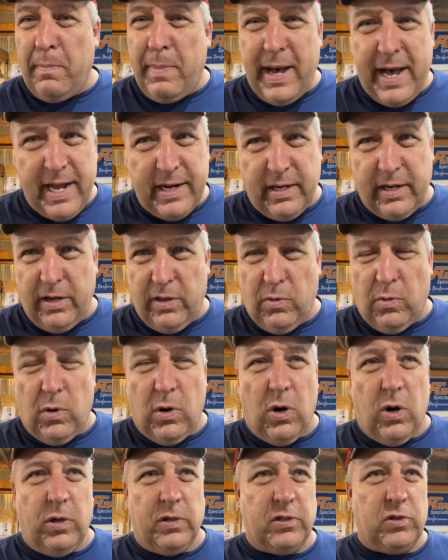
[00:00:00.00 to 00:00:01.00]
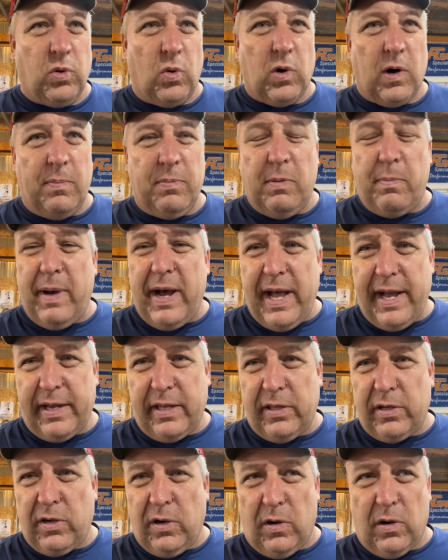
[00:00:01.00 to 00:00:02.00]
backed into the wall and tore up the back
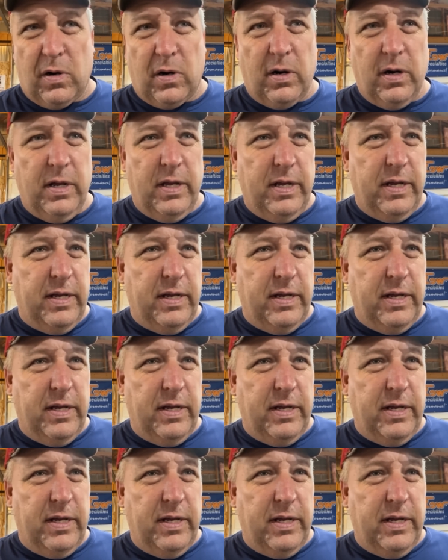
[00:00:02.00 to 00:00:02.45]
of the car